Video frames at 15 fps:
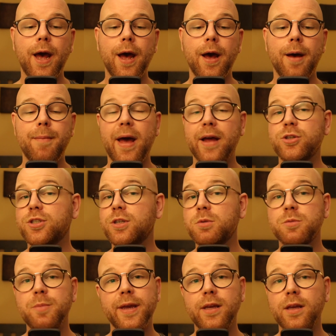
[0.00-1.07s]
And she
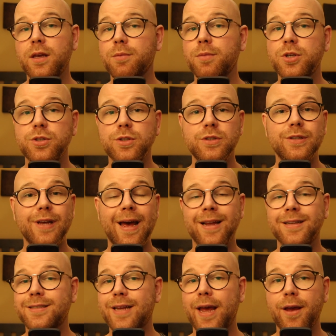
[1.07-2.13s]
was making commissions
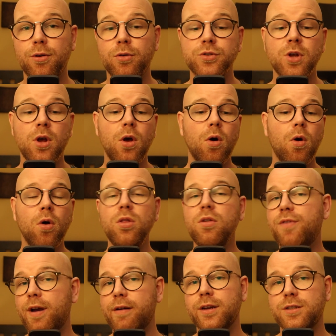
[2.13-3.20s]
and sales on the
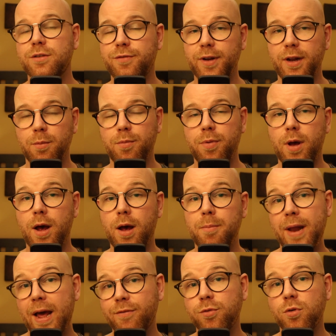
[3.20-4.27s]
various affiliate
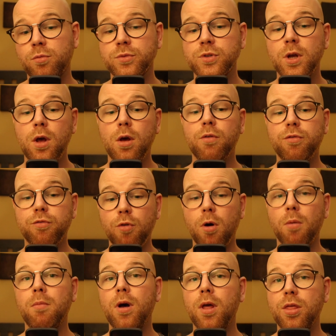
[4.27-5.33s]
platforms
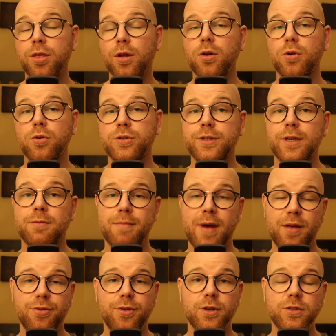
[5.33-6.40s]
from the Lucid
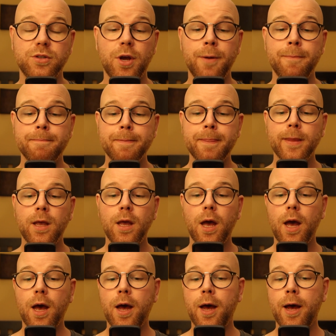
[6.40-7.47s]
method. So
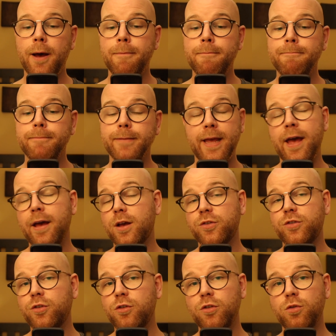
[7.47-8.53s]
yeah,
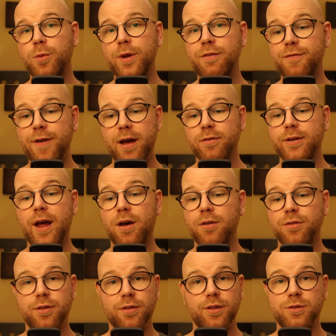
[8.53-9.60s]
as soon as we found
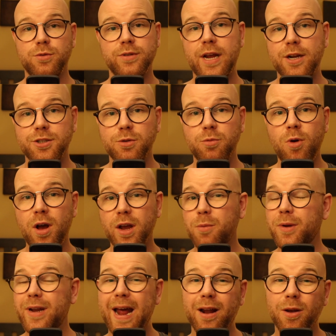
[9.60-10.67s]
out that this was actually working,
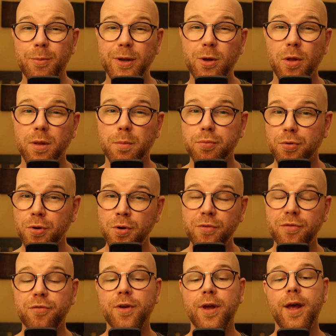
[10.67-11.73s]
we got the
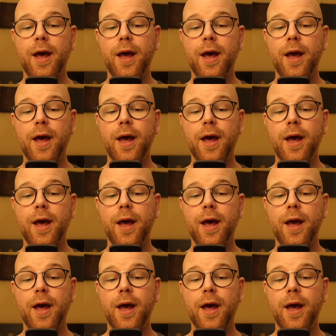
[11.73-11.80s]
proof.